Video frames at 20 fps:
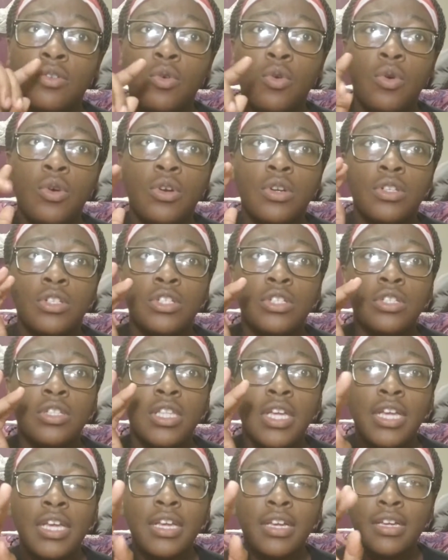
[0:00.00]
or
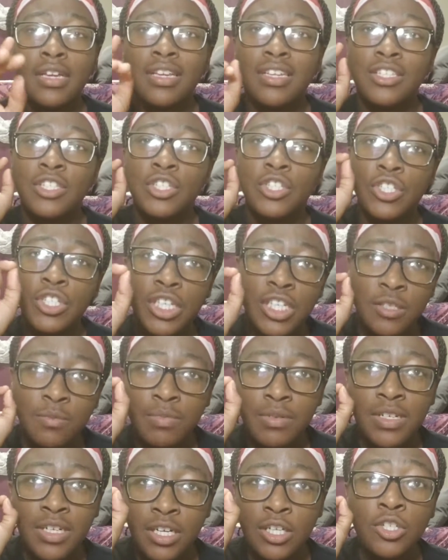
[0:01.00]
think
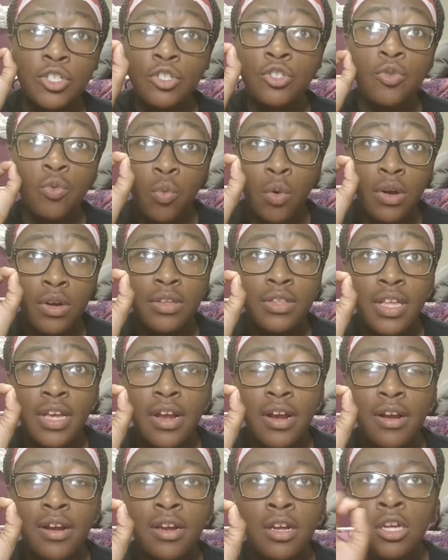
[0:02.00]
just because you work
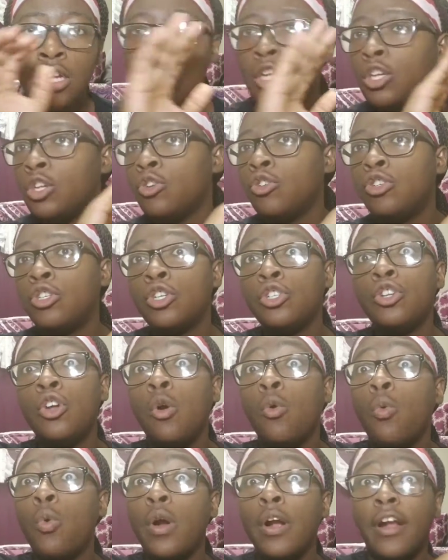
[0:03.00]
there, you should
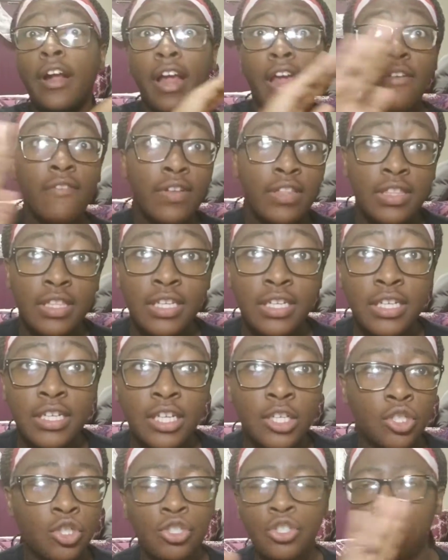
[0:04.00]
know where everything
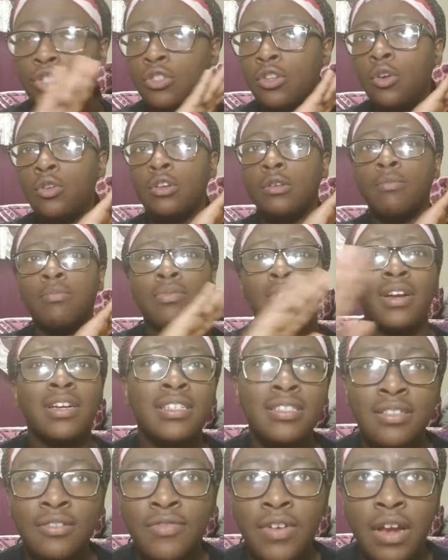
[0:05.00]
is. You should know the
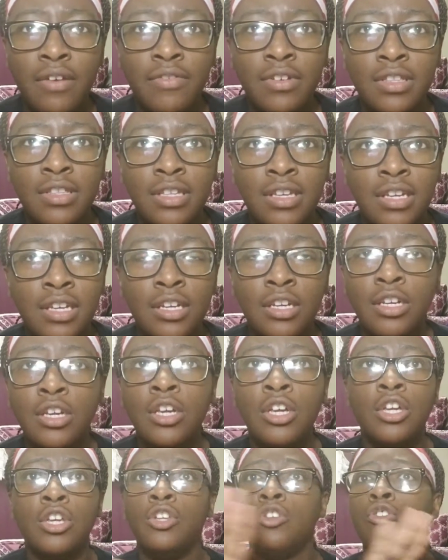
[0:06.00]
price of everything.
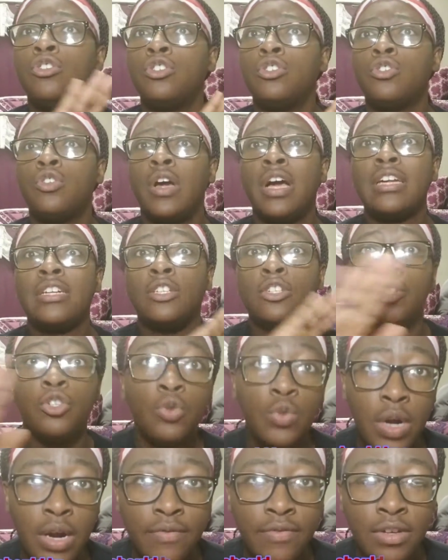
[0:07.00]
You should know how to
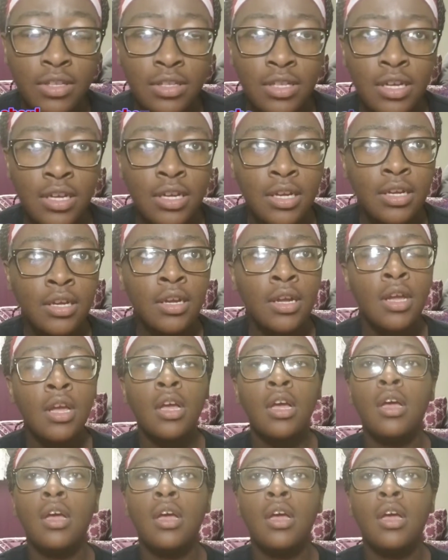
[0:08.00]
do everything.